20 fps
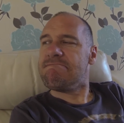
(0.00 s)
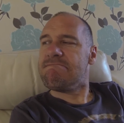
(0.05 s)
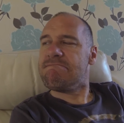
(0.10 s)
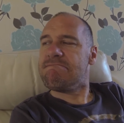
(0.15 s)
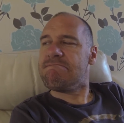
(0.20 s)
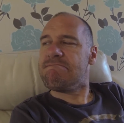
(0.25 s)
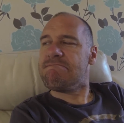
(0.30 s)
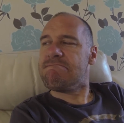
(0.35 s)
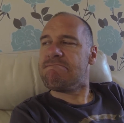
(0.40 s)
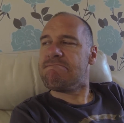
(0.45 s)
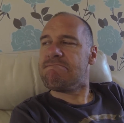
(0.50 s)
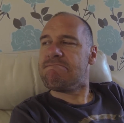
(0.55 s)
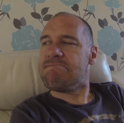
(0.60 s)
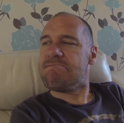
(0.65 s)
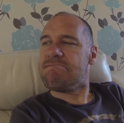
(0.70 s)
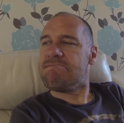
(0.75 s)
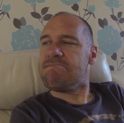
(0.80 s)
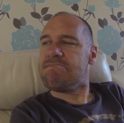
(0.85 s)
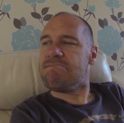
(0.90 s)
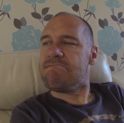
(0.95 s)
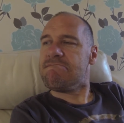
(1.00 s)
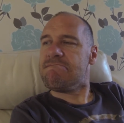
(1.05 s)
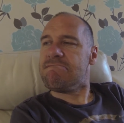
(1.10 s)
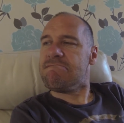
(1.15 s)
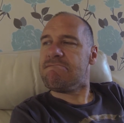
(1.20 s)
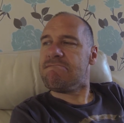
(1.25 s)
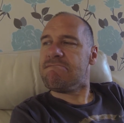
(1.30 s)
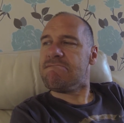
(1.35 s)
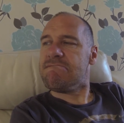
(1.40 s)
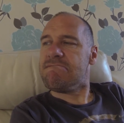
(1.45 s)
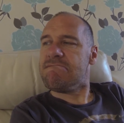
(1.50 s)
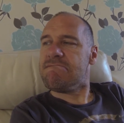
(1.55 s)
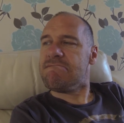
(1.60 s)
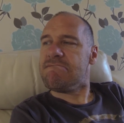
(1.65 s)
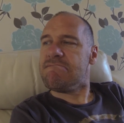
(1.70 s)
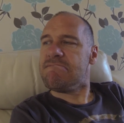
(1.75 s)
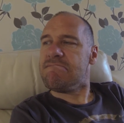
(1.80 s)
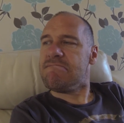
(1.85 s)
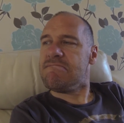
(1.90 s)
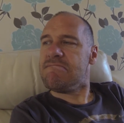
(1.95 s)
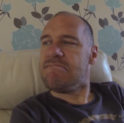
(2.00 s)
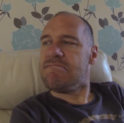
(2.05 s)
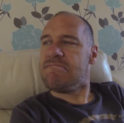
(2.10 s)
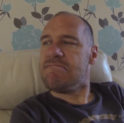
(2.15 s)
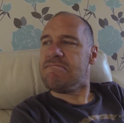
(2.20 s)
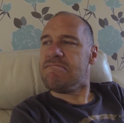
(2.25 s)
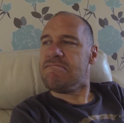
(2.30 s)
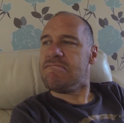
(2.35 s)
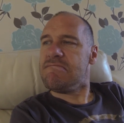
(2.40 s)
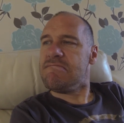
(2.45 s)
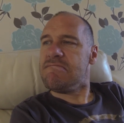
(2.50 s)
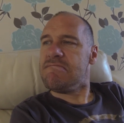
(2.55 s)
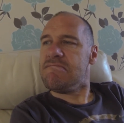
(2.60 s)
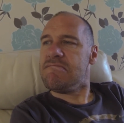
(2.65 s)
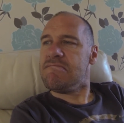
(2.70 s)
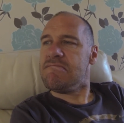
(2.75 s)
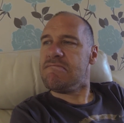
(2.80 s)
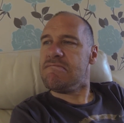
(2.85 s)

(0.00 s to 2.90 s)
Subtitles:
Nobody speaks.